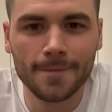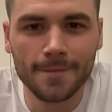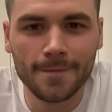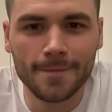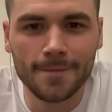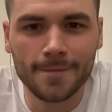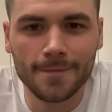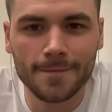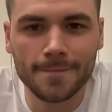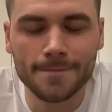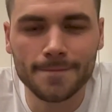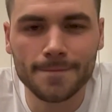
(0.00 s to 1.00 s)

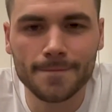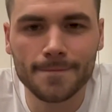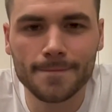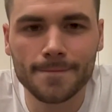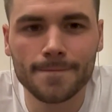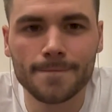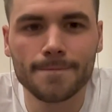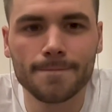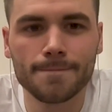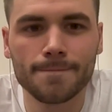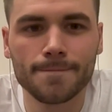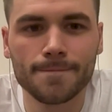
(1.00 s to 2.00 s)

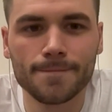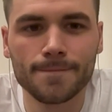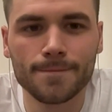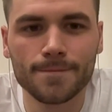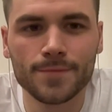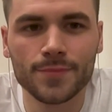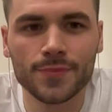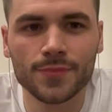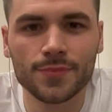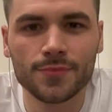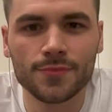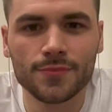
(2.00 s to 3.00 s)

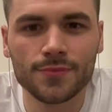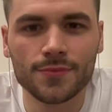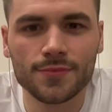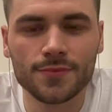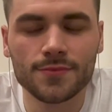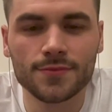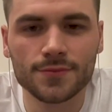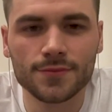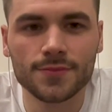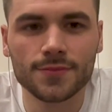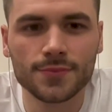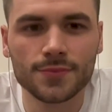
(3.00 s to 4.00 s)

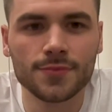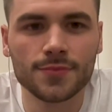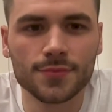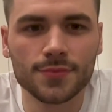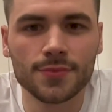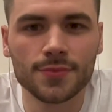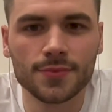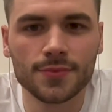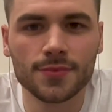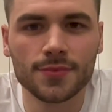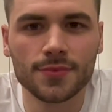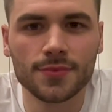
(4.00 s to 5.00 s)

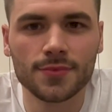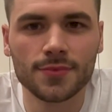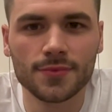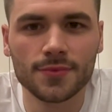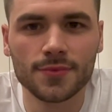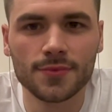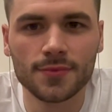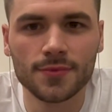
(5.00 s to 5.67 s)
No words are spoken by the person on screen.